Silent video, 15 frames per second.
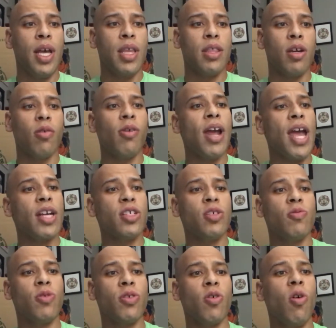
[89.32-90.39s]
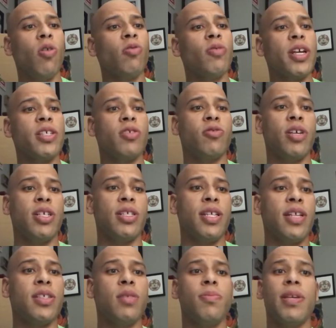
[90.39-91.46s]
Their reaction with cholinesterase
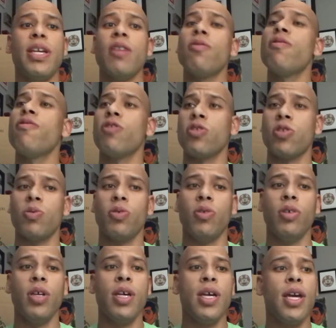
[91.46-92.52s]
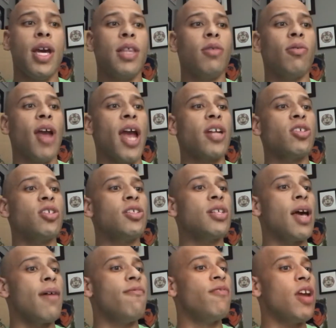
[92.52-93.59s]
tends to be irreversible, and the reaction
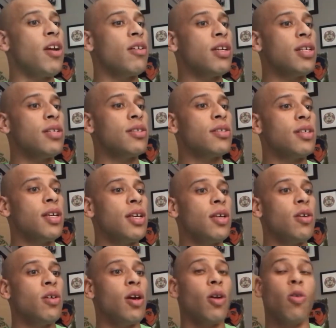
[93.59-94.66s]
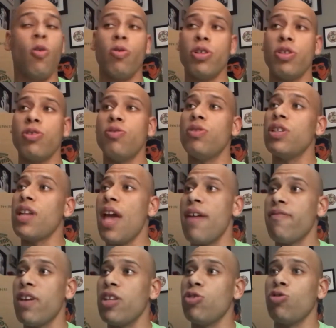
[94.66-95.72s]
time varies according to the
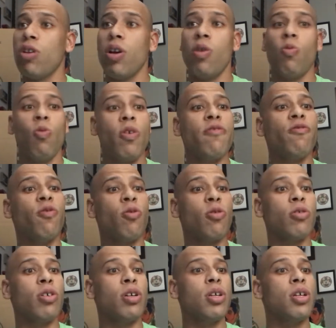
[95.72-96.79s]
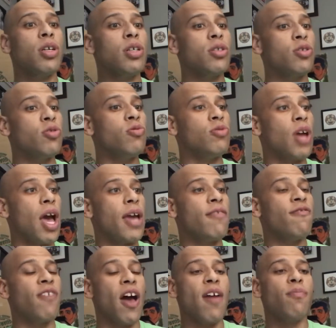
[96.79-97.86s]
NAVEDRA
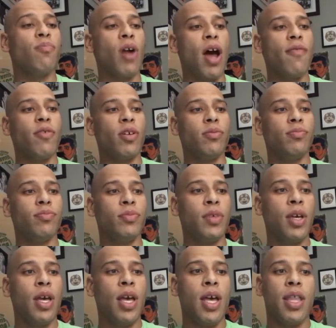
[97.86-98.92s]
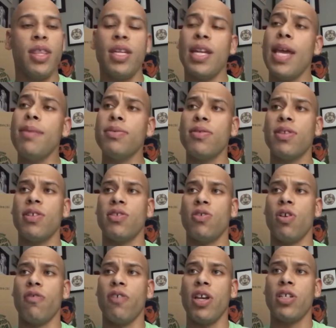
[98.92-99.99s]
14295 Bravo. The names of these
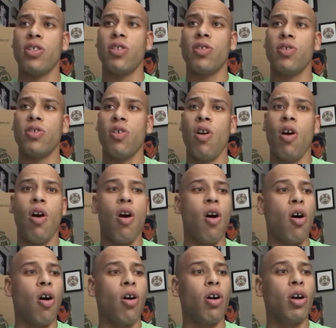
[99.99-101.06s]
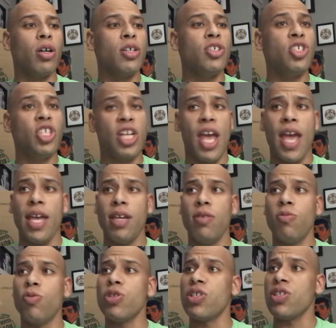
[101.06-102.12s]
nerve agents are GA,
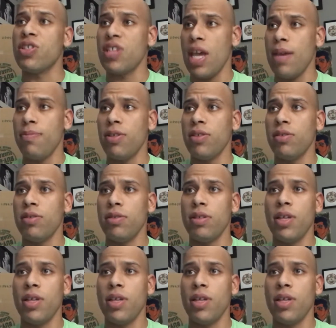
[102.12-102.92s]
which is Tabin,